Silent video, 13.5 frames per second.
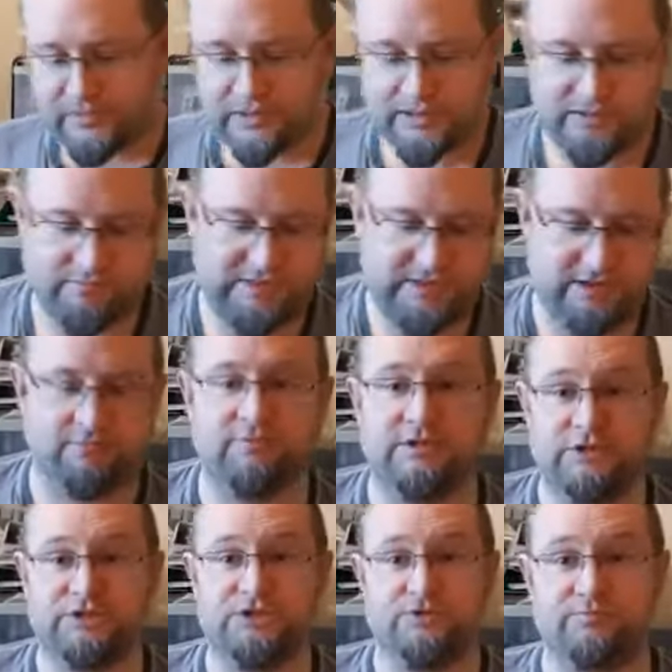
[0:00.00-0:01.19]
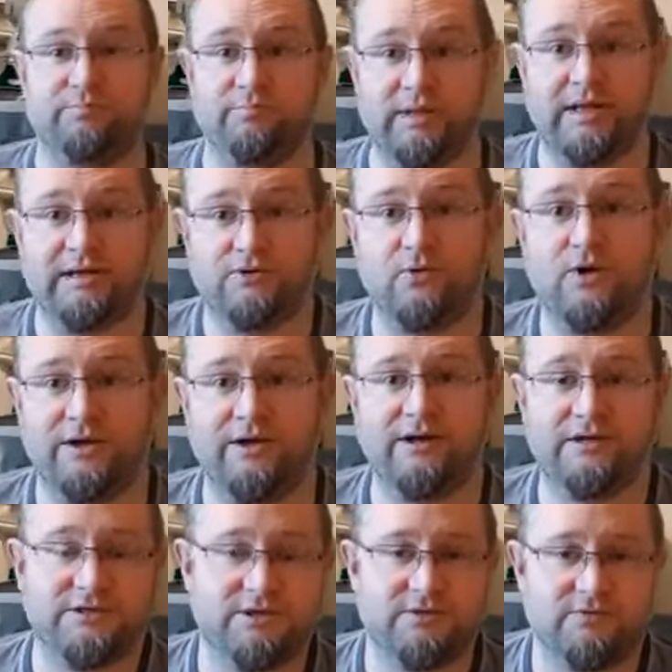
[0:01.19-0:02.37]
it should blend quite nicely